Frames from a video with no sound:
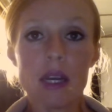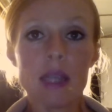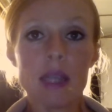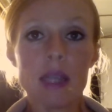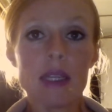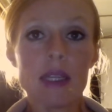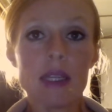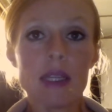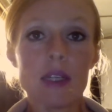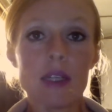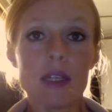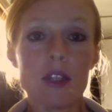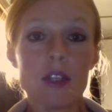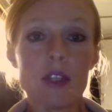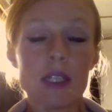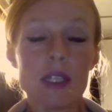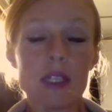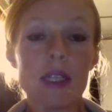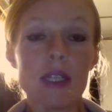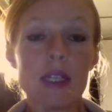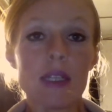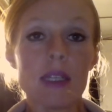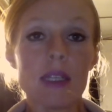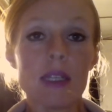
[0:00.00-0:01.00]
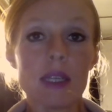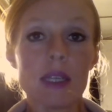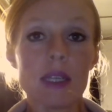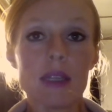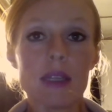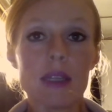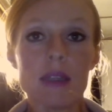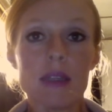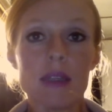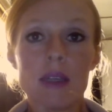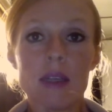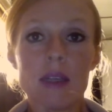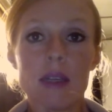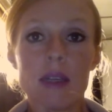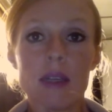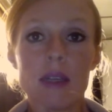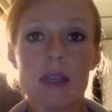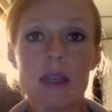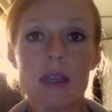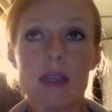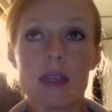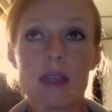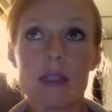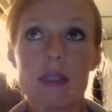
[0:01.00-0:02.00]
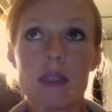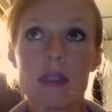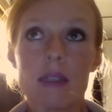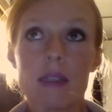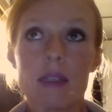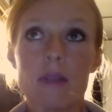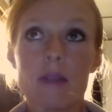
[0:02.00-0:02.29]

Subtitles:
I needed or didn't need. And